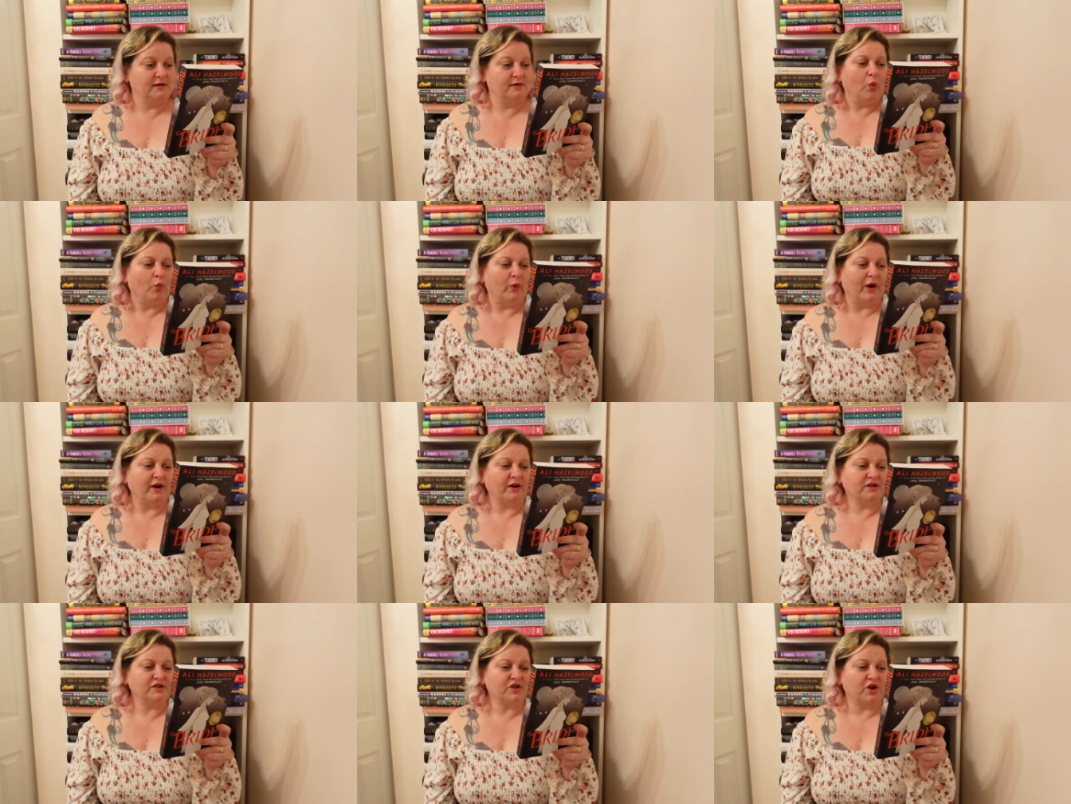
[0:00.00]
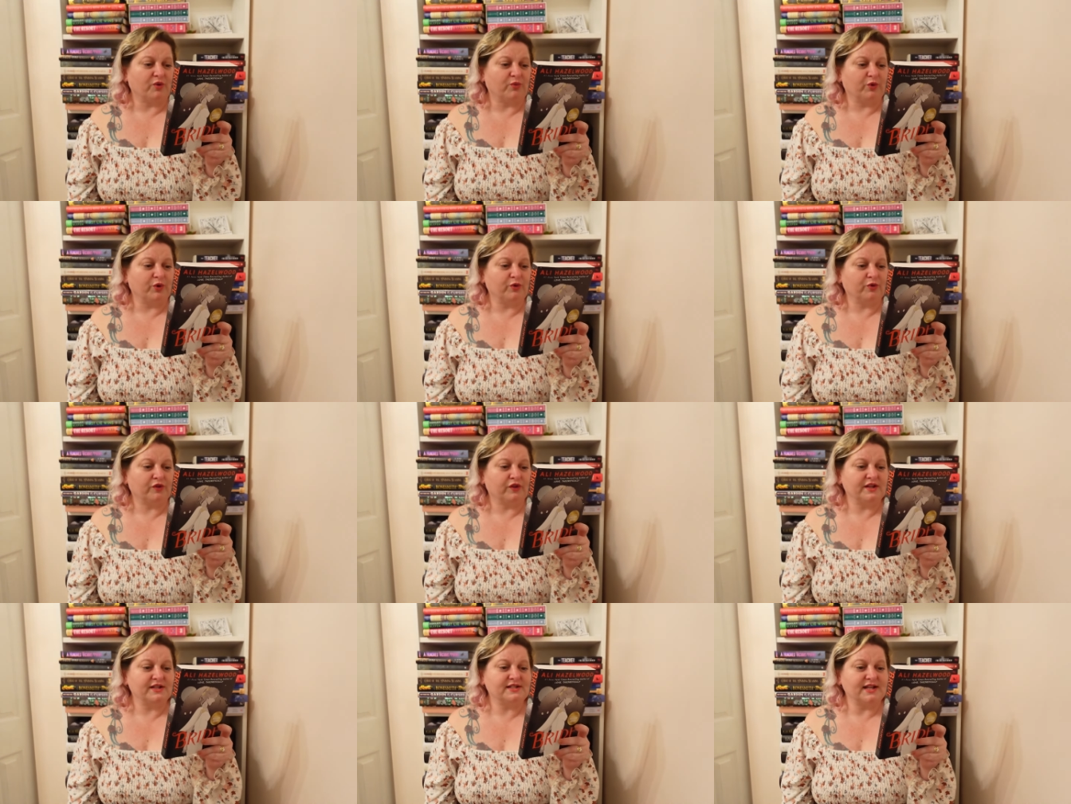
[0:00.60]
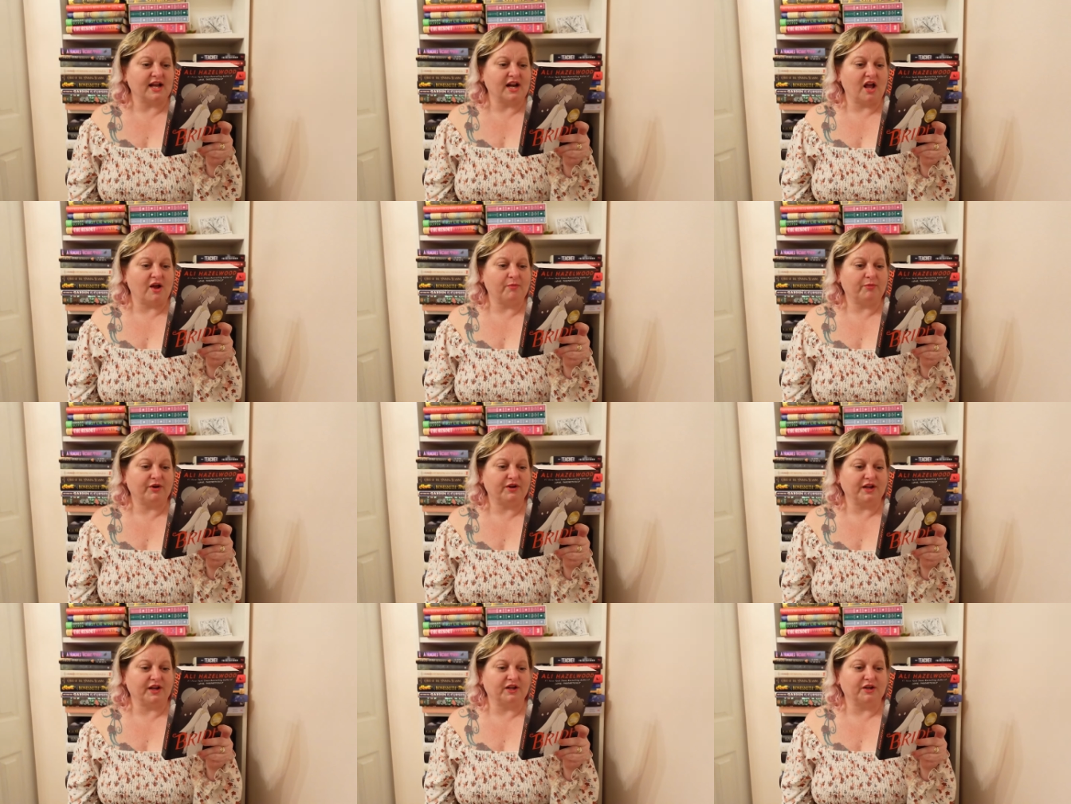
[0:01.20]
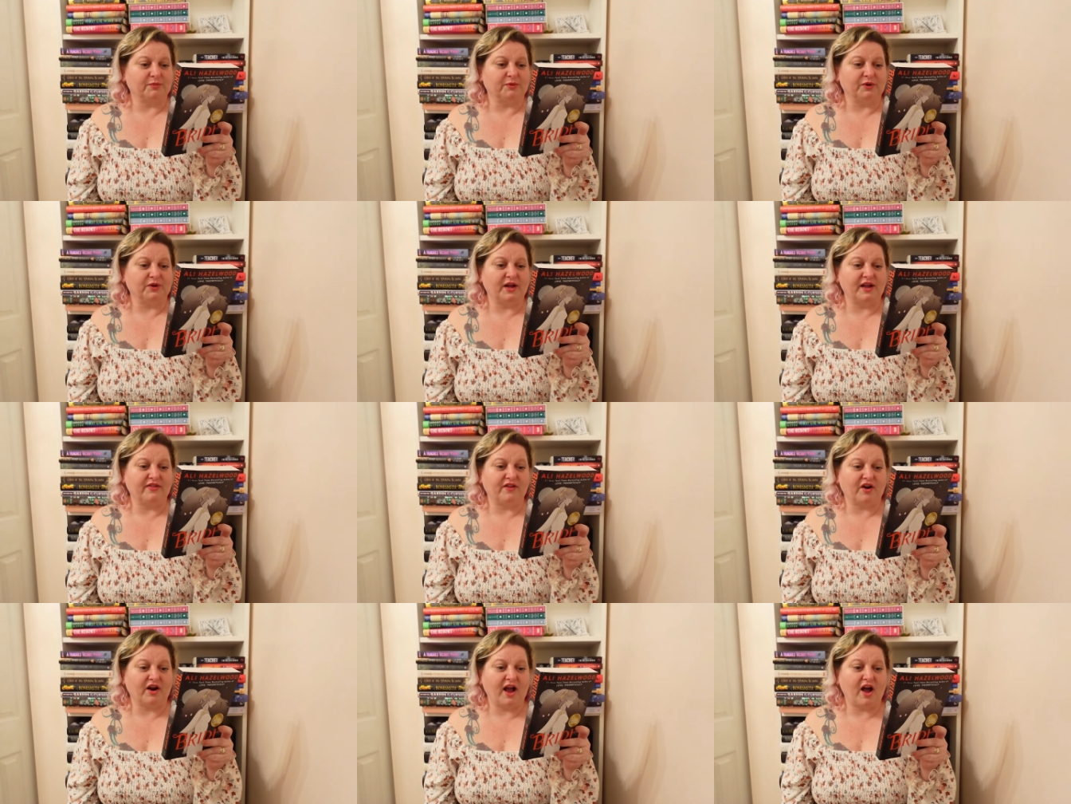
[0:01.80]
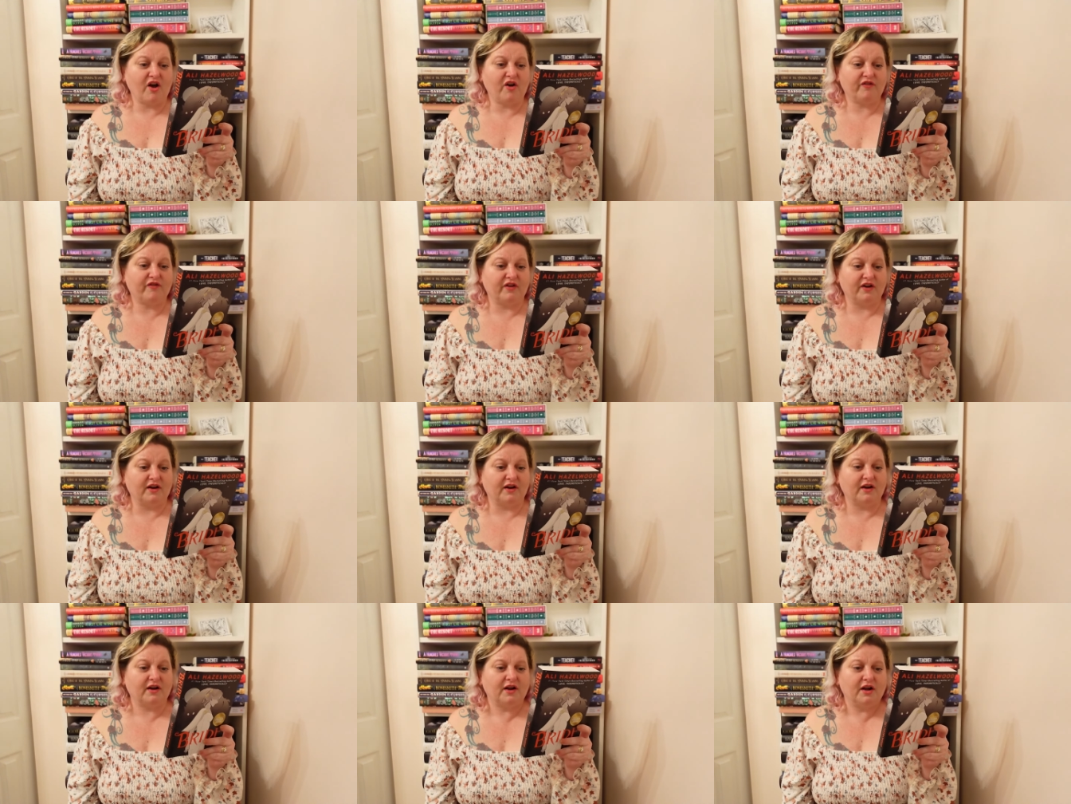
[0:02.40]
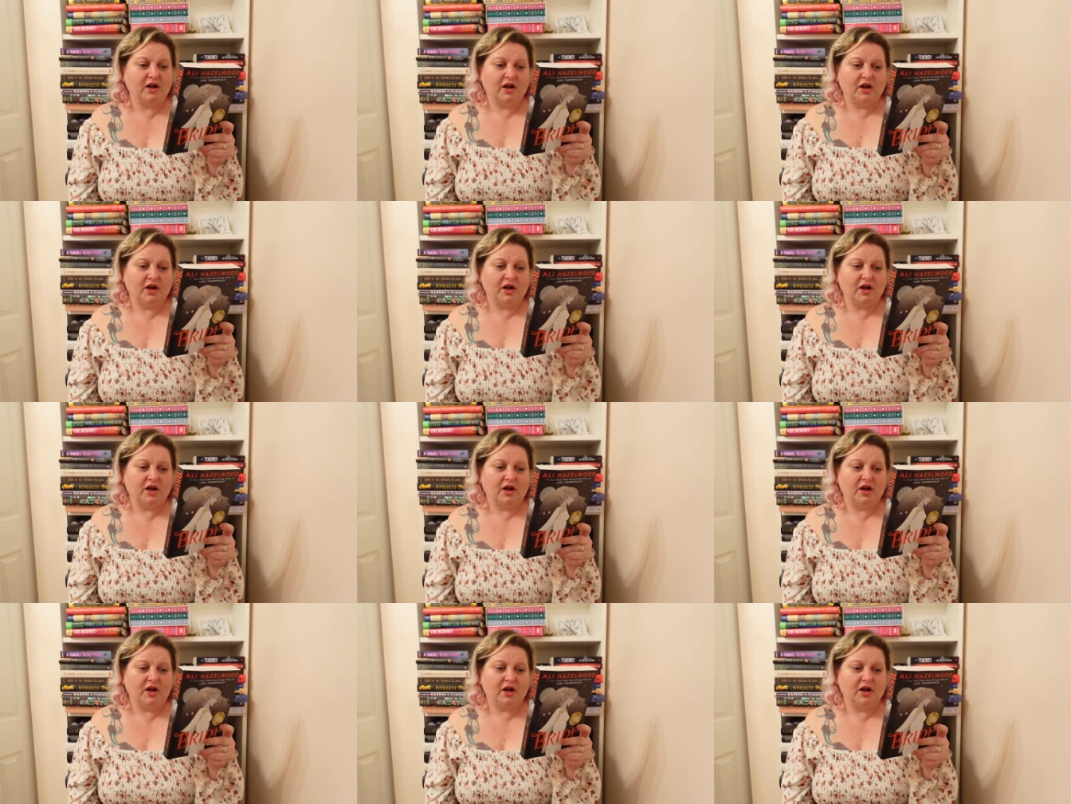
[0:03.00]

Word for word: Weres are ruthless and unpredictable, and their alpha,